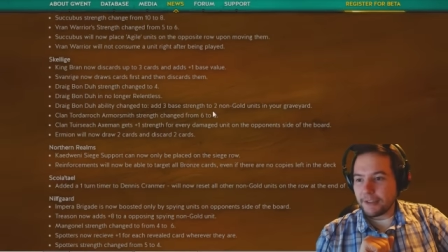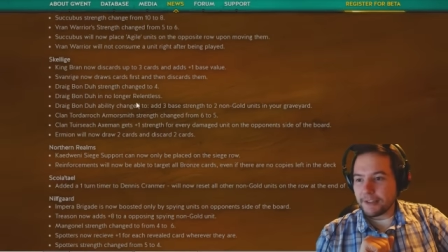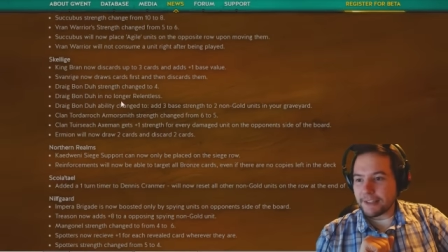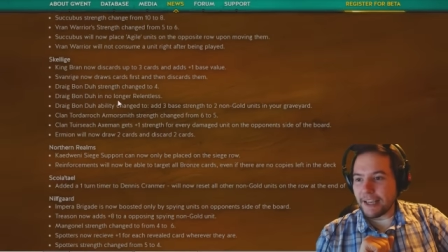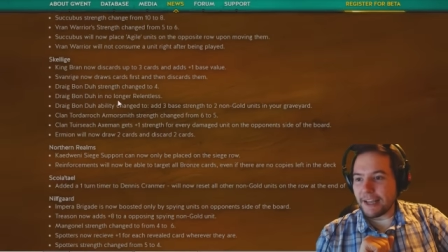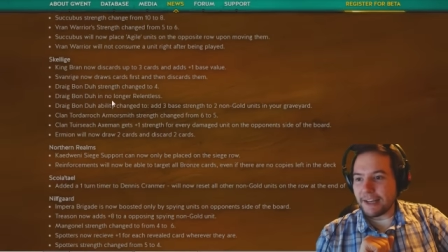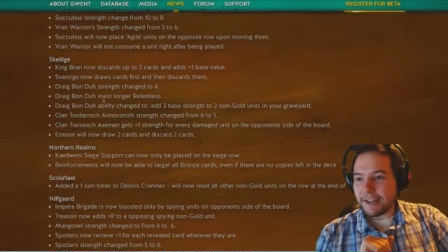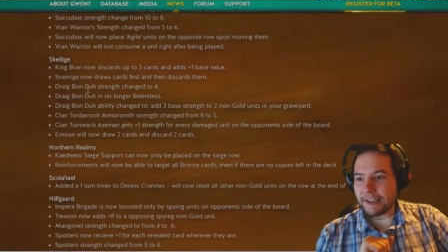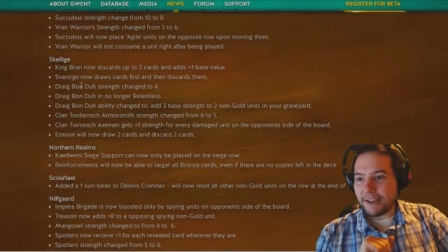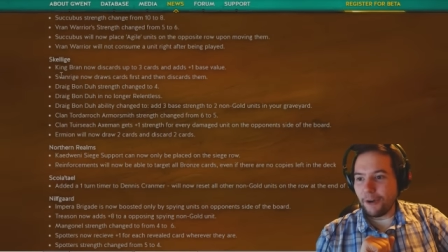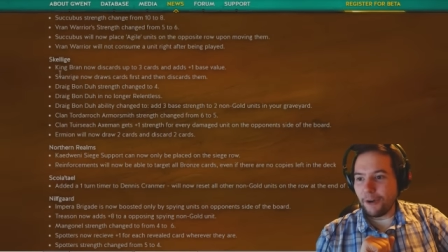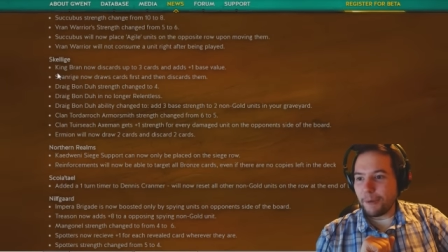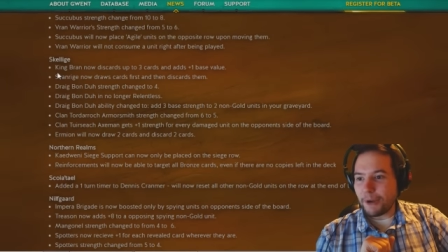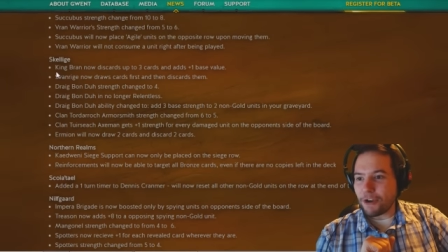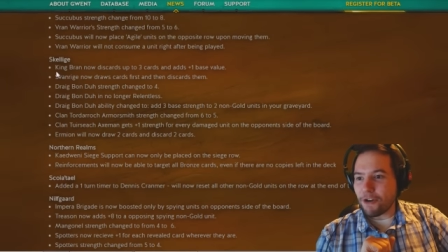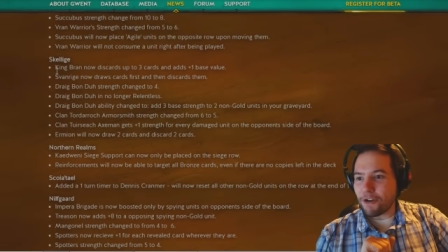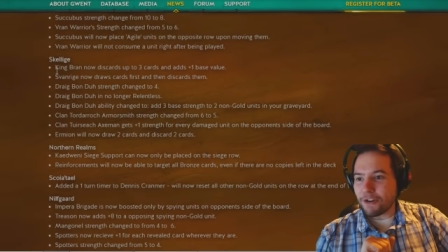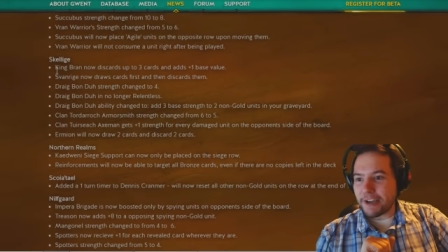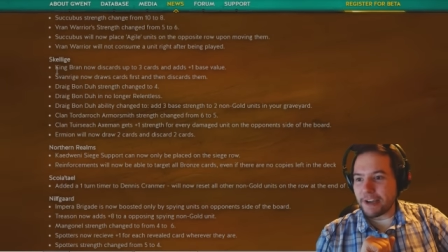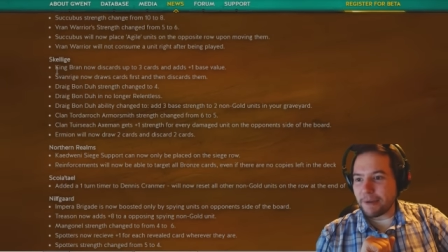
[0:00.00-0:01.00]
Skellige, oh
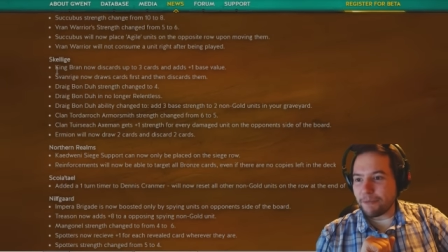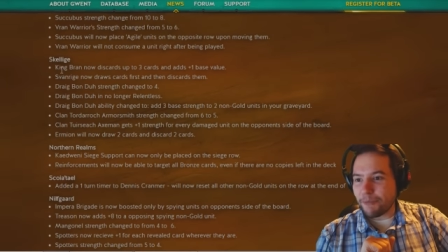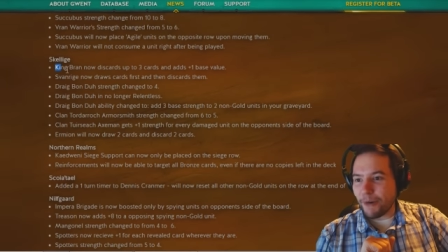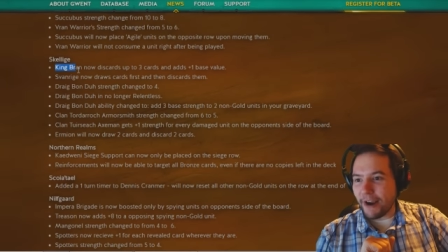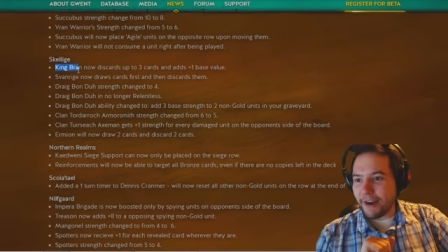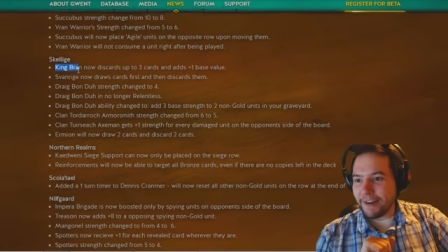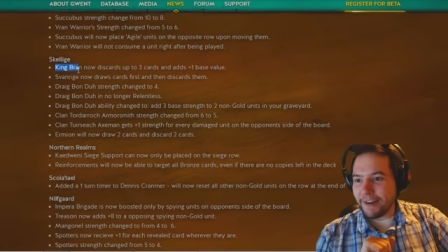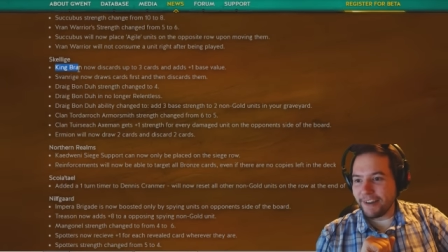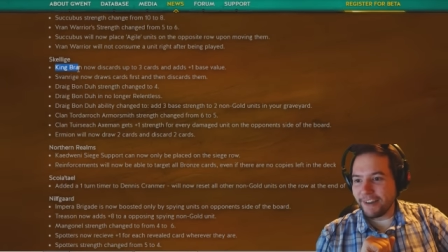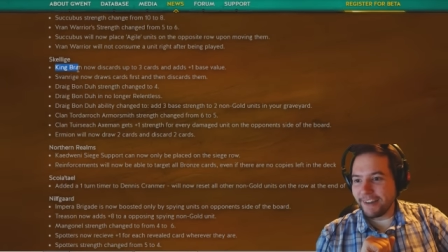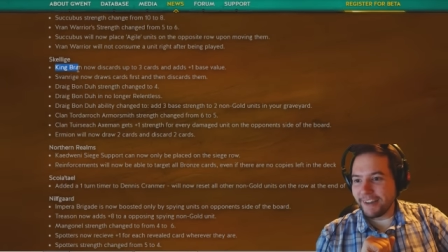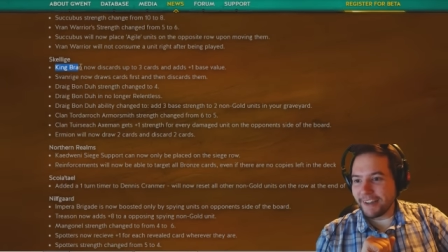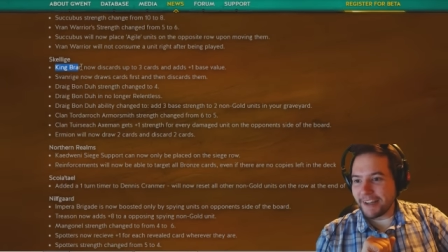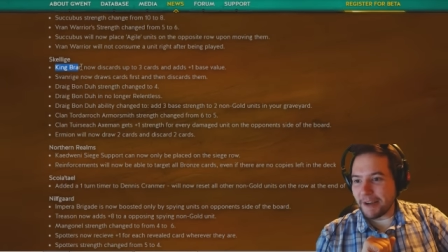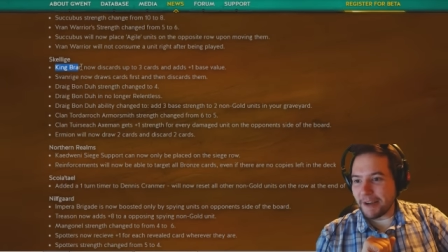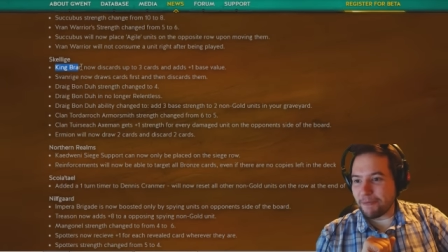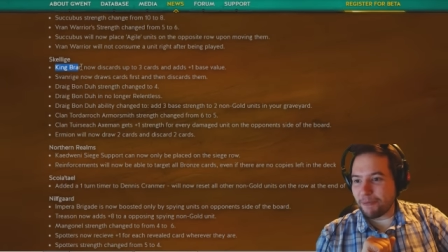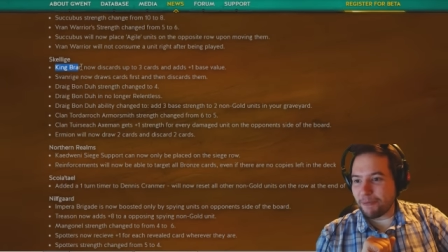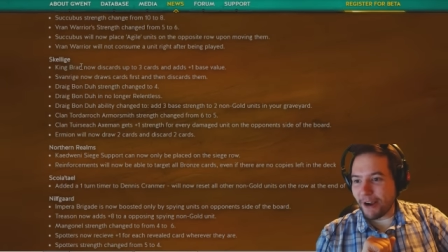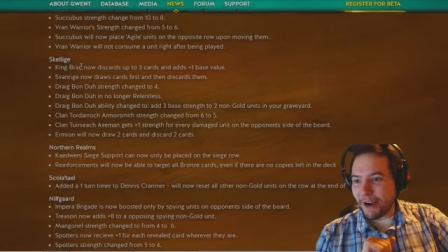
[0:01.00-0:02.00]
my god, King Bran?
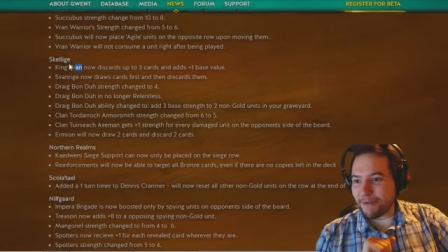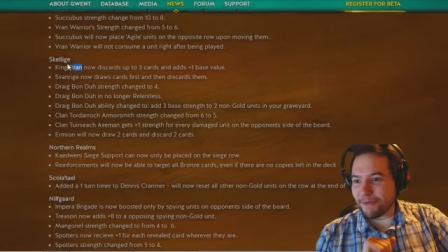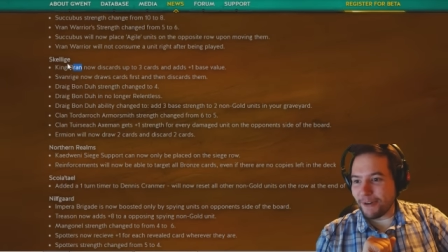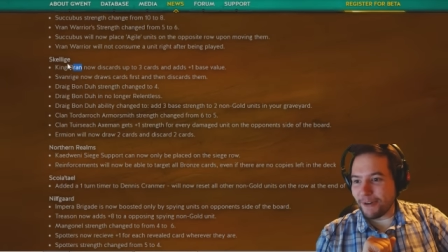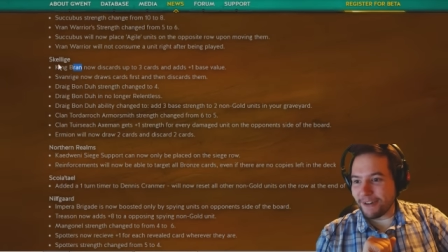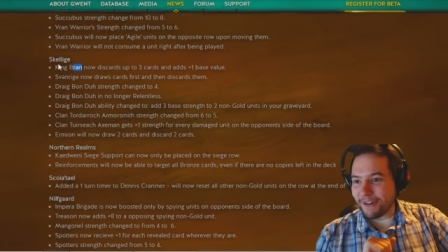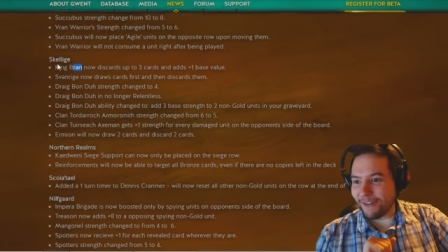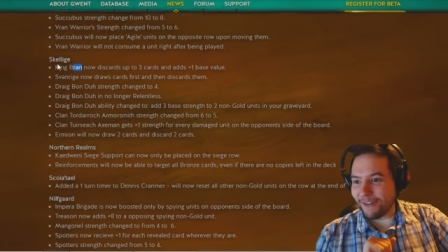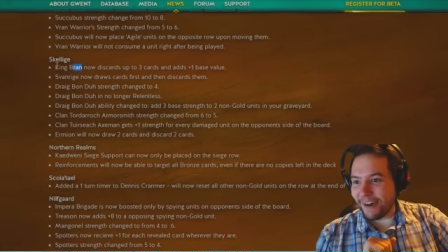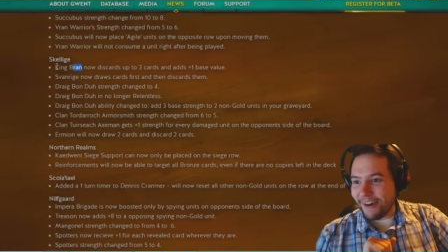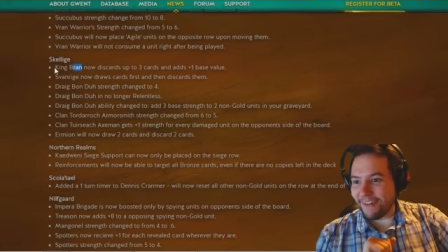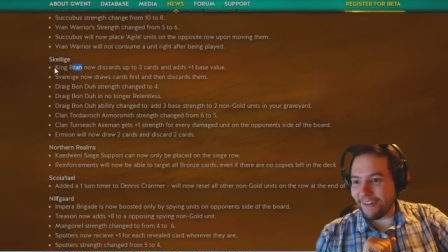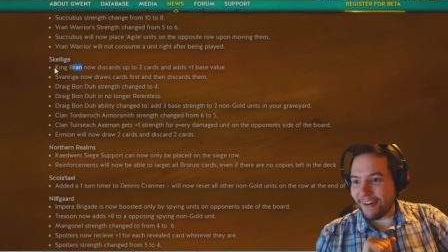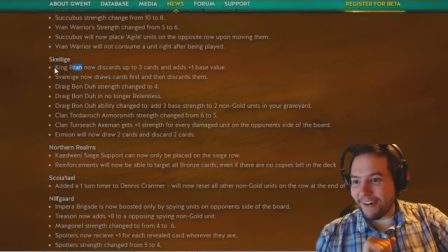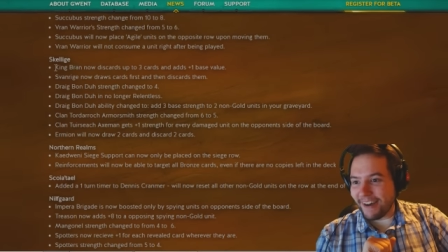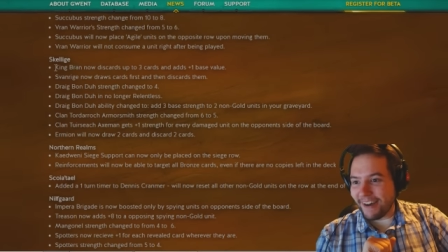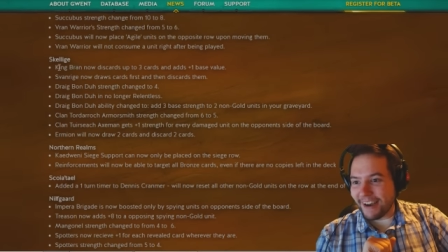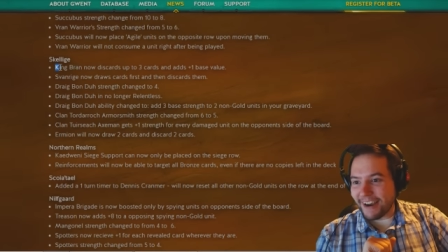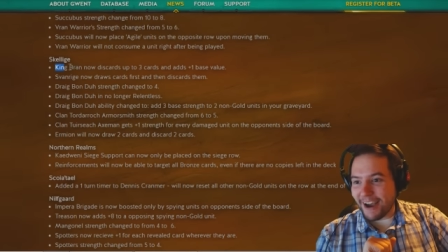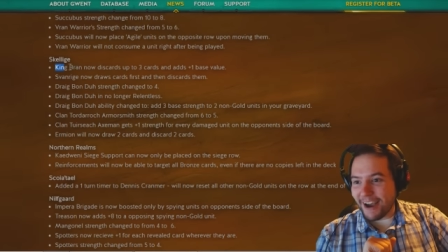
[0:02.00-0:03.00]
King Bran?
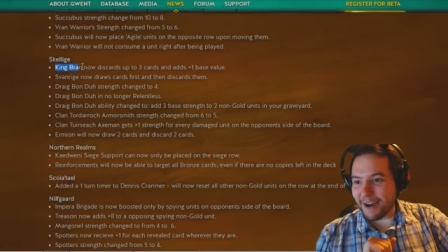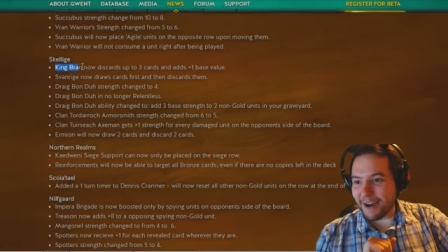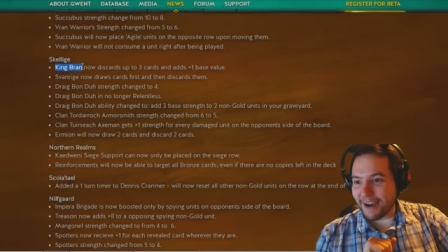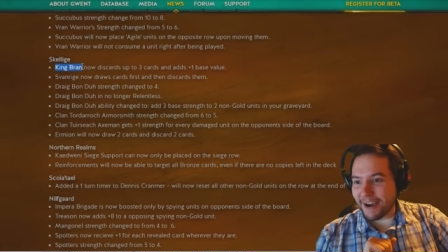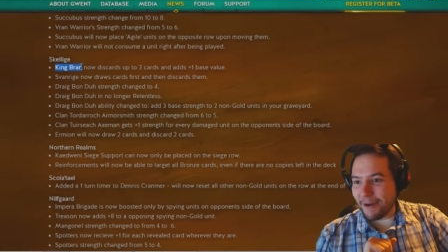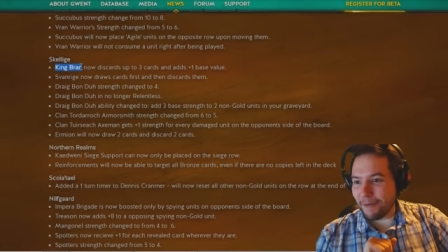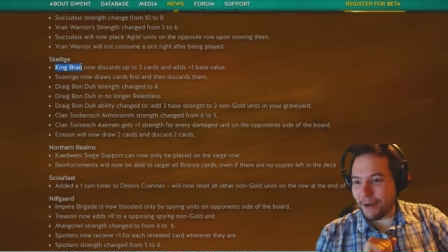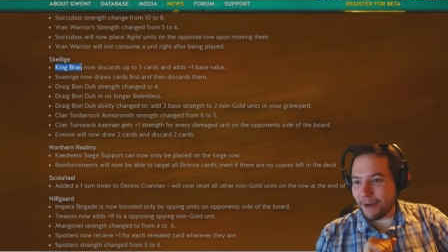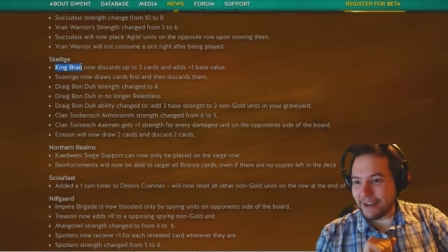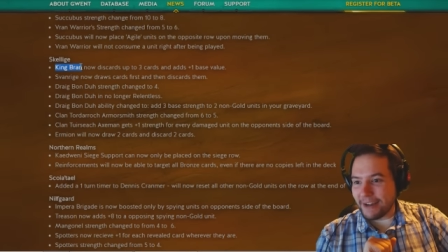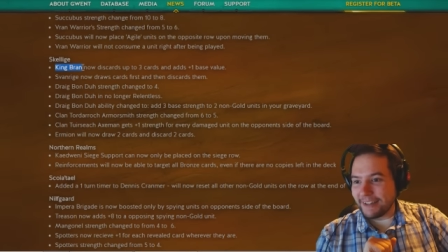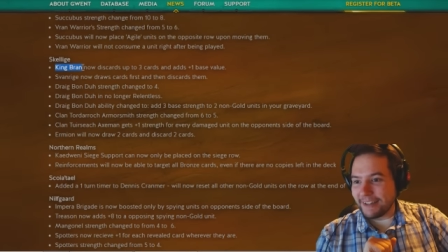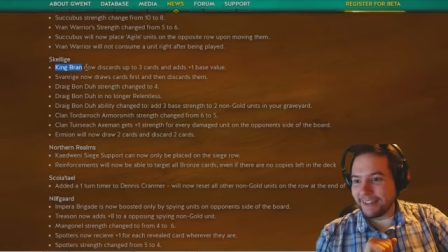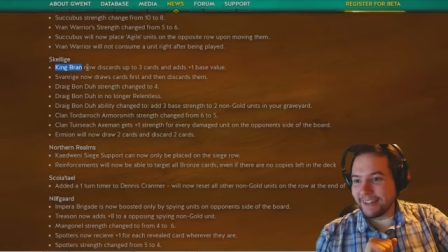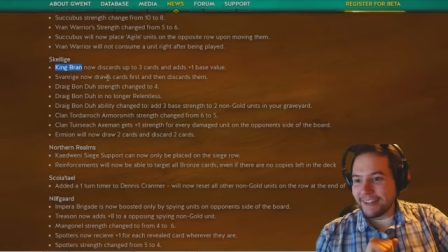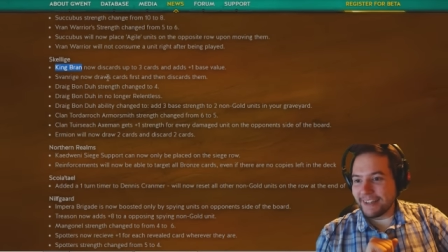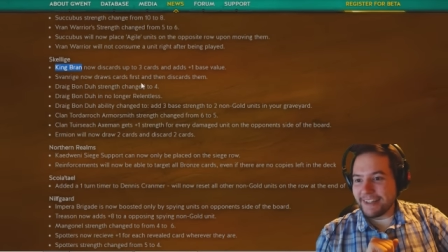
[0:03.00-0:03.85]
What? I can't wait.